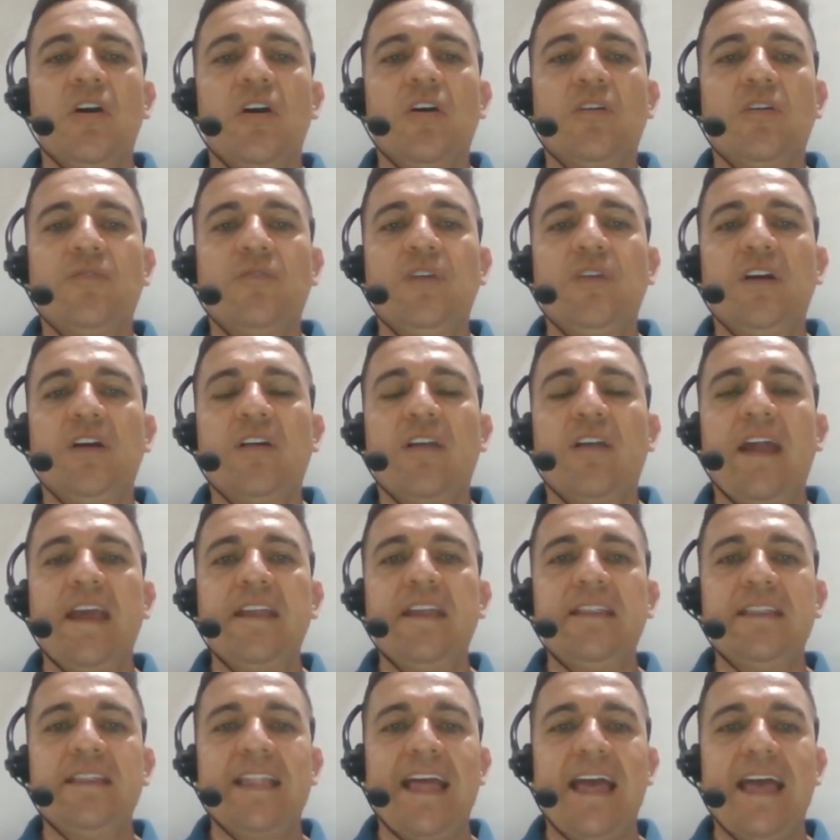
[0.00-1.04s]
of the
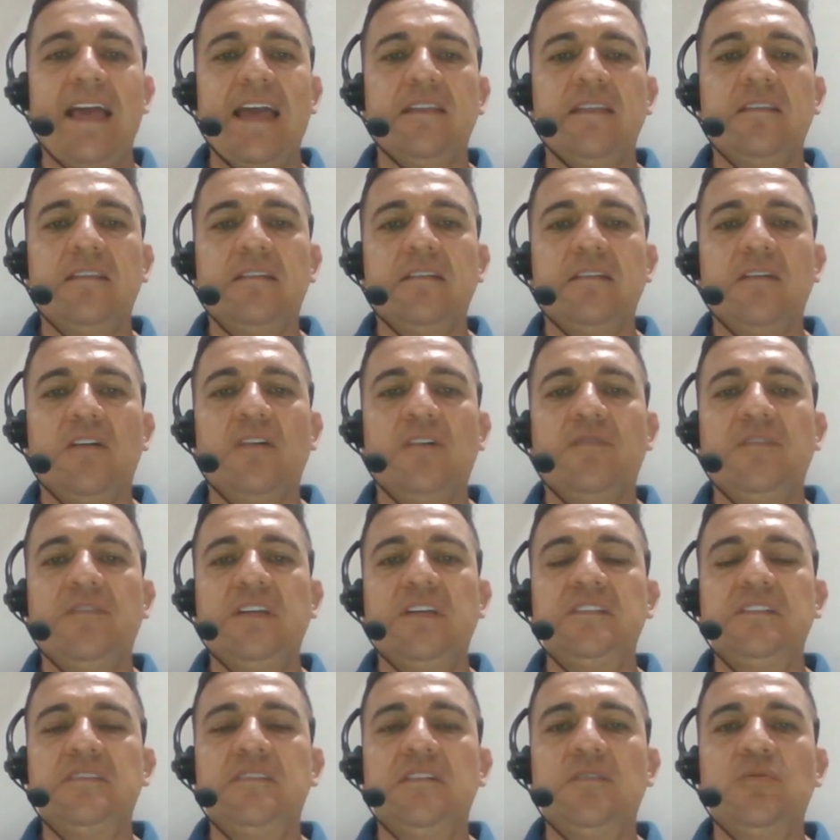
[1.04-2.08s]
grade 9th of
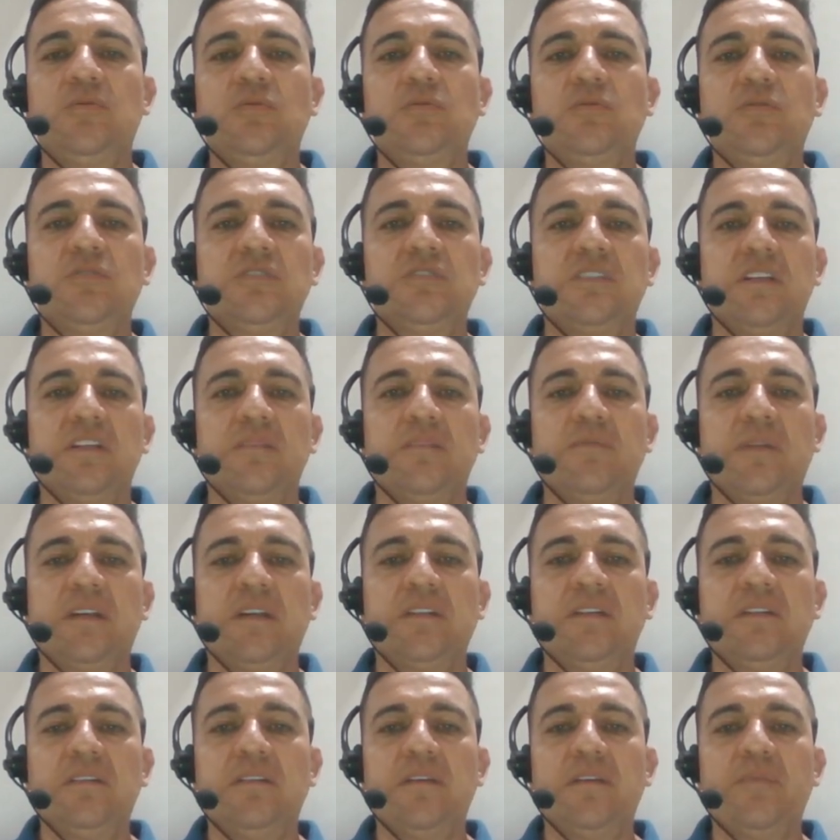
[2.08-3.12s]
the Instituto San
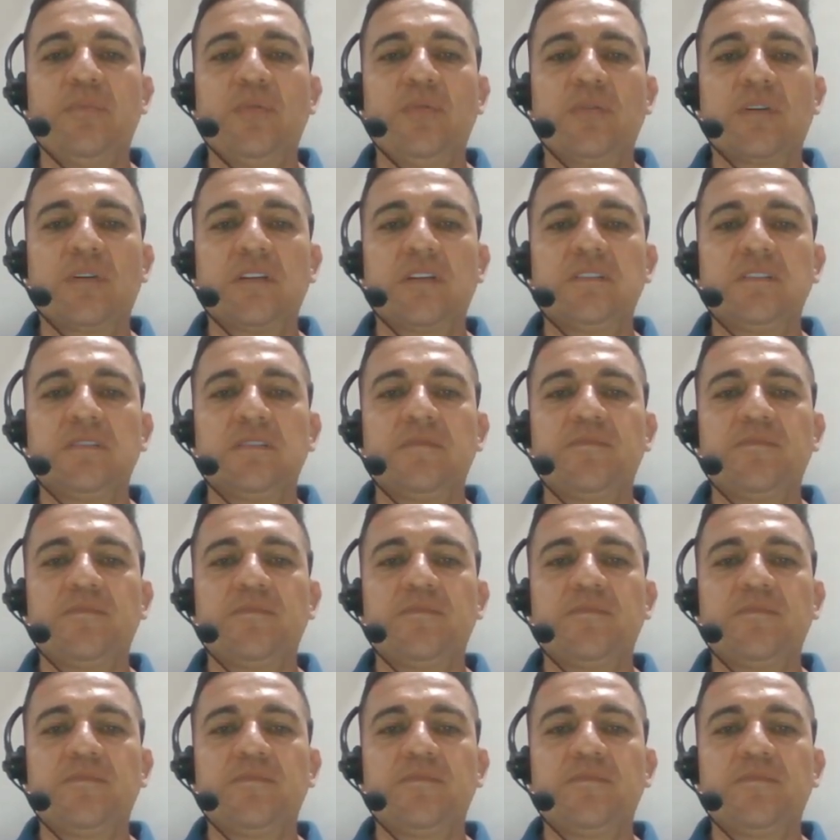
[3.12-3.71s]
Martín de Porres.